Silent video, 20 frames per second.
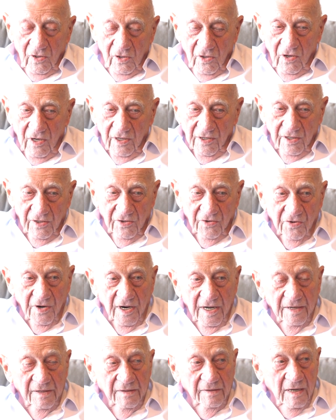along the
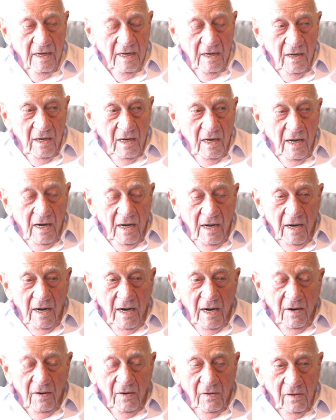drain.
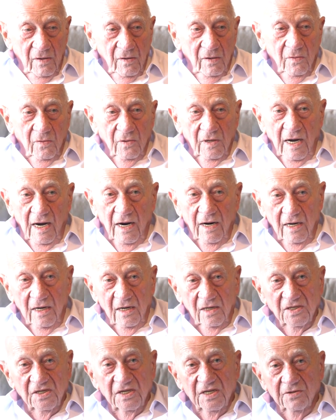Our
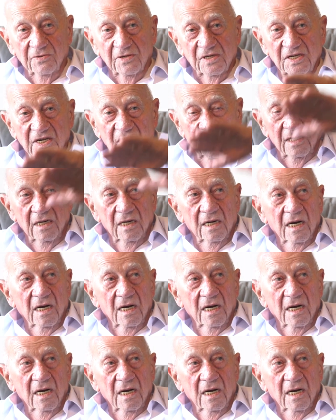house, there was a